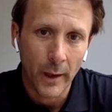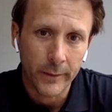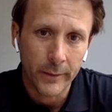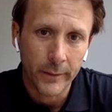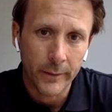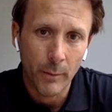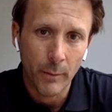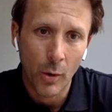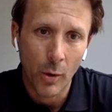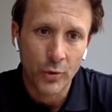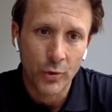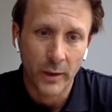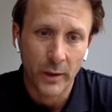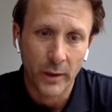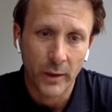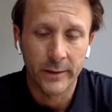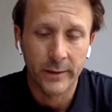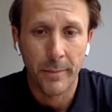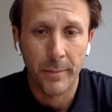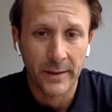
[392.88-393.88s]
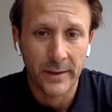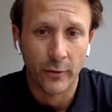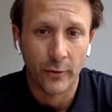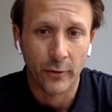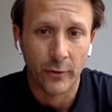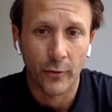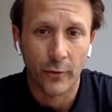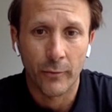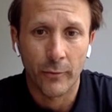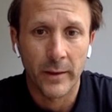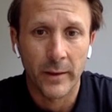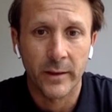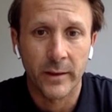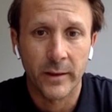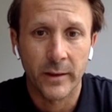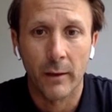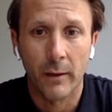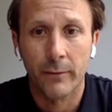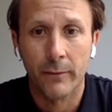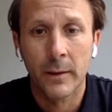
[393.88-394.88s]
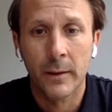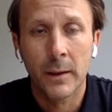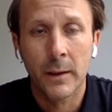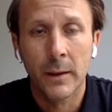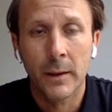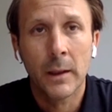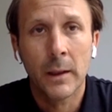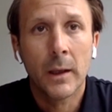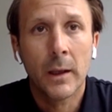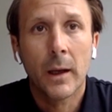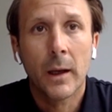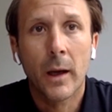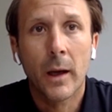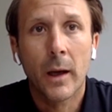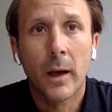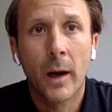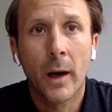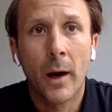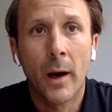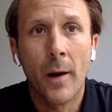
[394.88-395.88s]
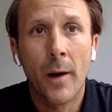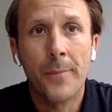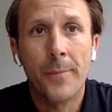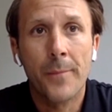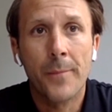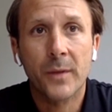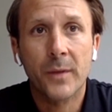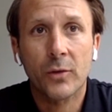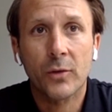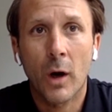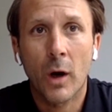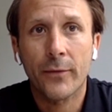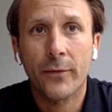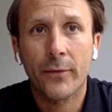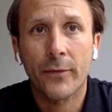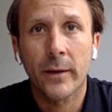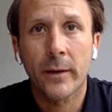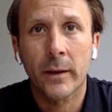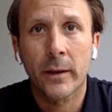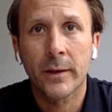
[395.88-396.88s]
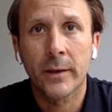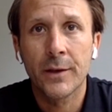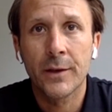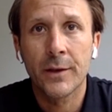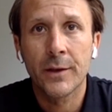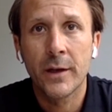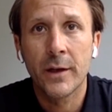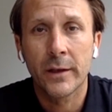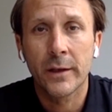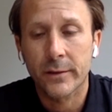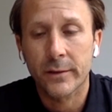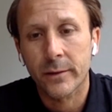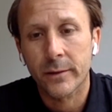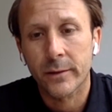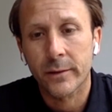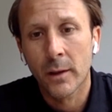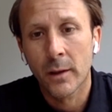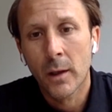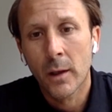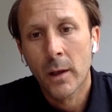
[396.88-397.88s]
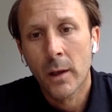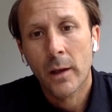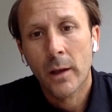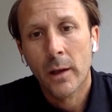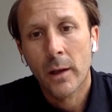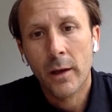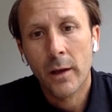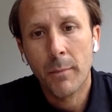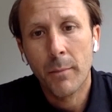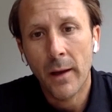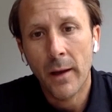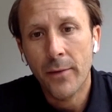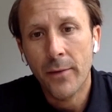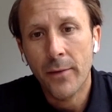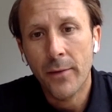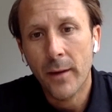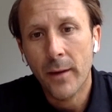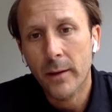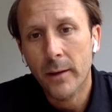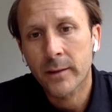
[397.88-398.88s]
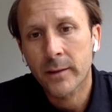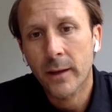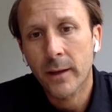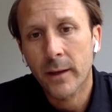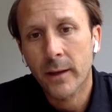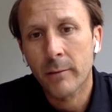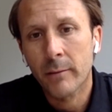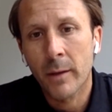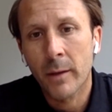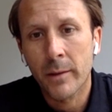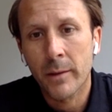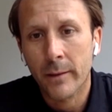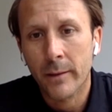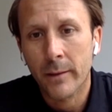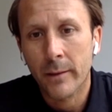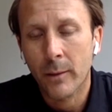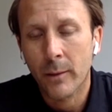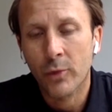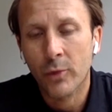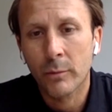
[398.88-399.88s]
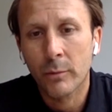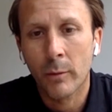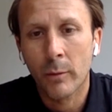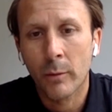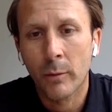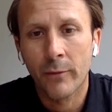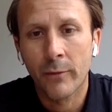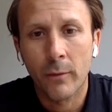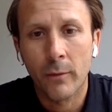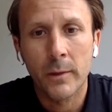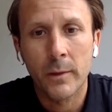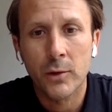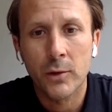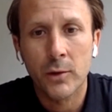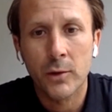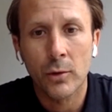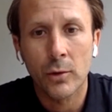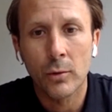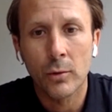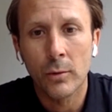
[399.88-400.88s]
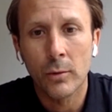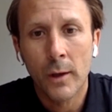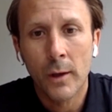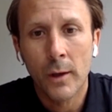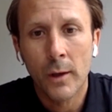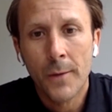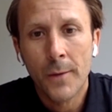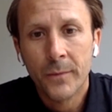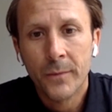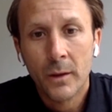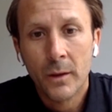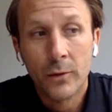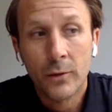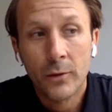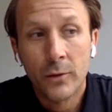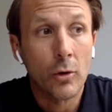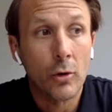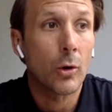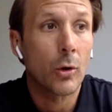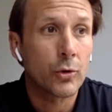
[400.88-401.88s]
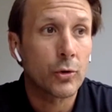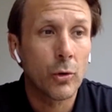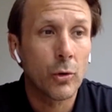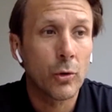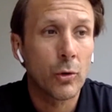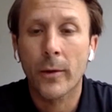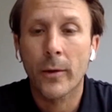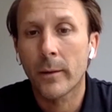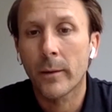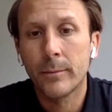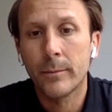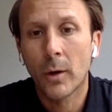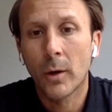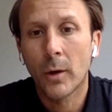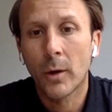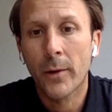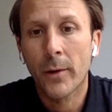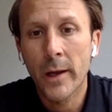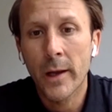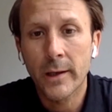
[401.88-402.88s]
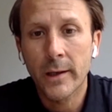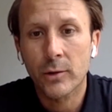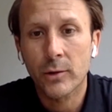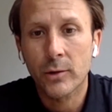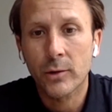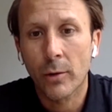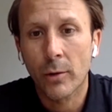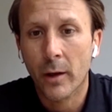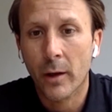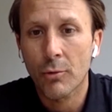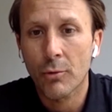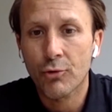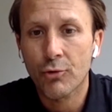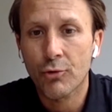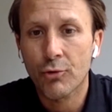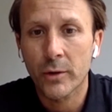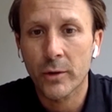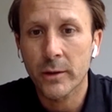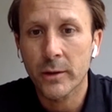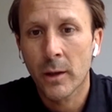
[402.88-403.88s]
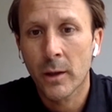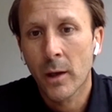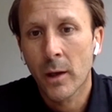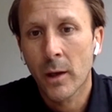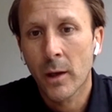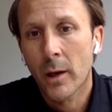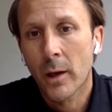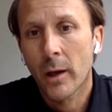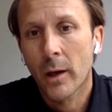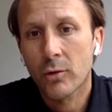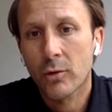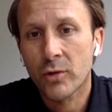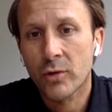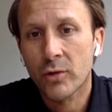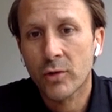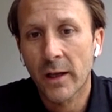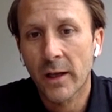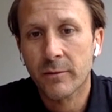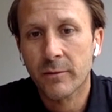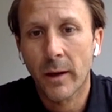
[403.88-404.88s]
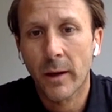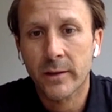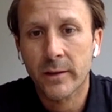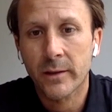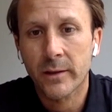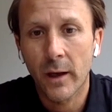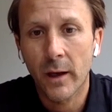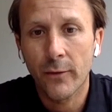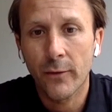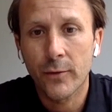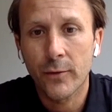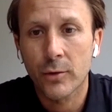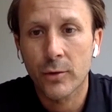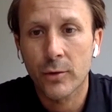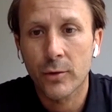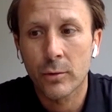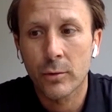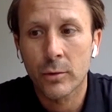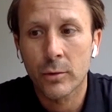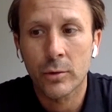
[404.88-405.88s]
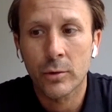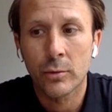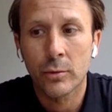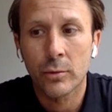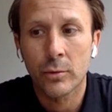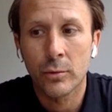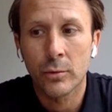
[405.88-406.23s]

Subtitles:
the most and the best of myself. So after 10 years in Valencia, I decided maybe that was the moment for me to go to other leagues, to other countries, to challenge myself, to